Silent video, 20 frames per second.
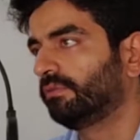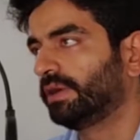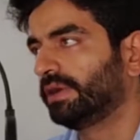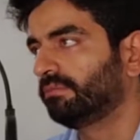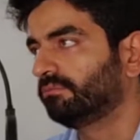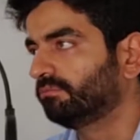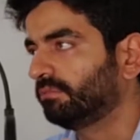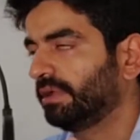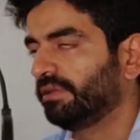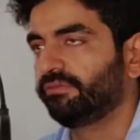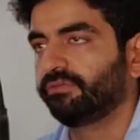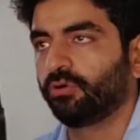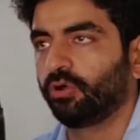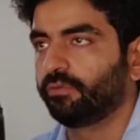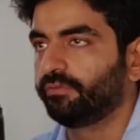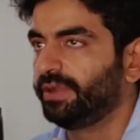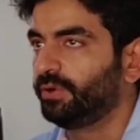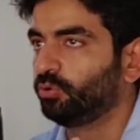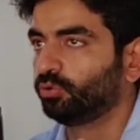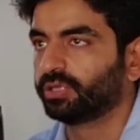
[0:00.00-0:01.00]

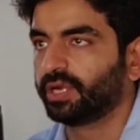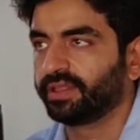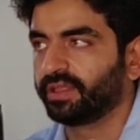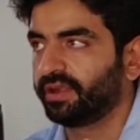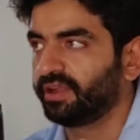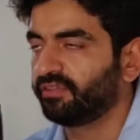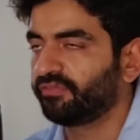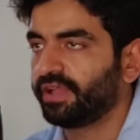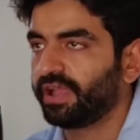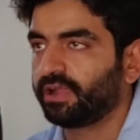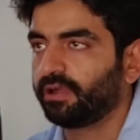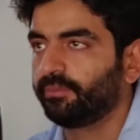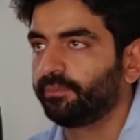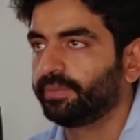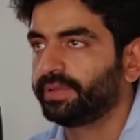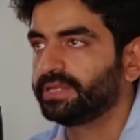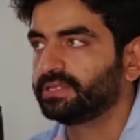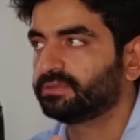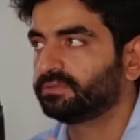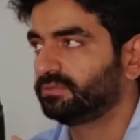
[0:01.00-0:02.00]
We do 30-35
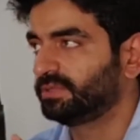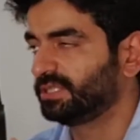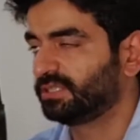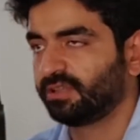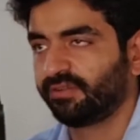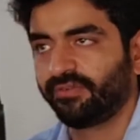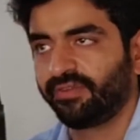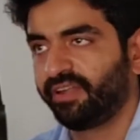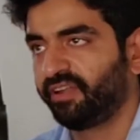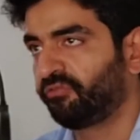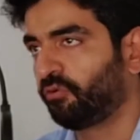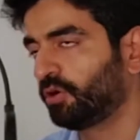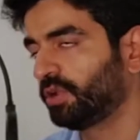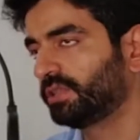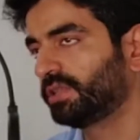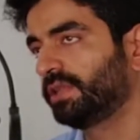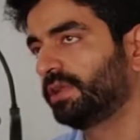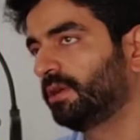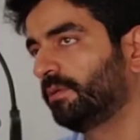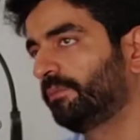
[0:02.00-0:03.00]
companies. This year we did
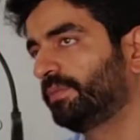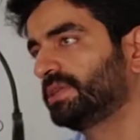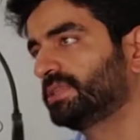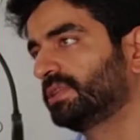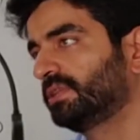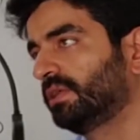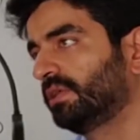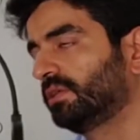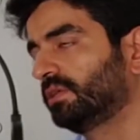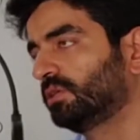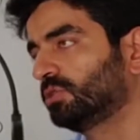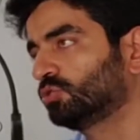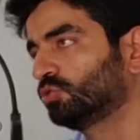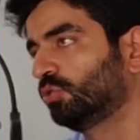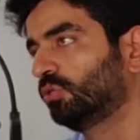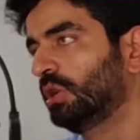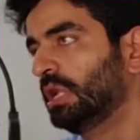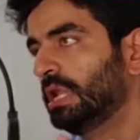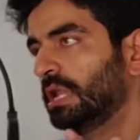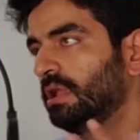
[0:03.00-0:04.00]
43 companies in a year.
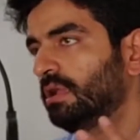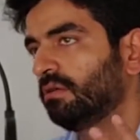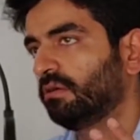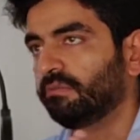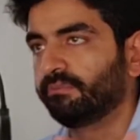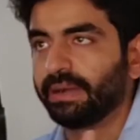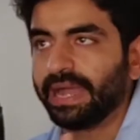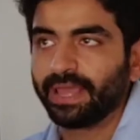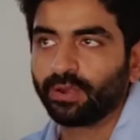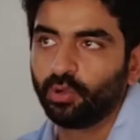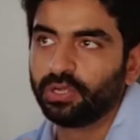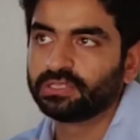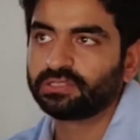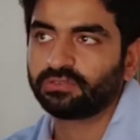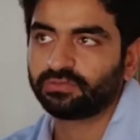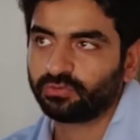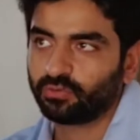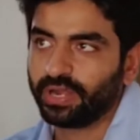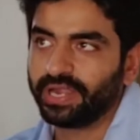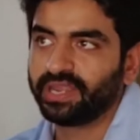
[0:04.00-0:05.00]
So my role
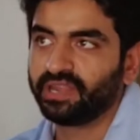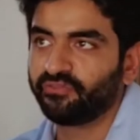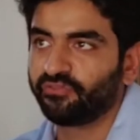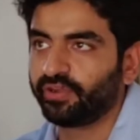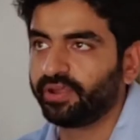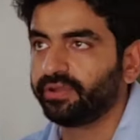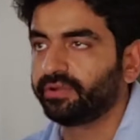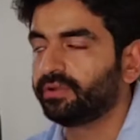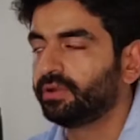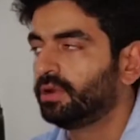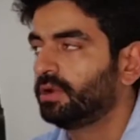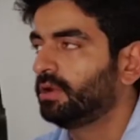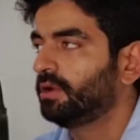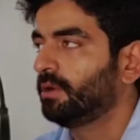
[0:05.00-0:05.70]
is quite different.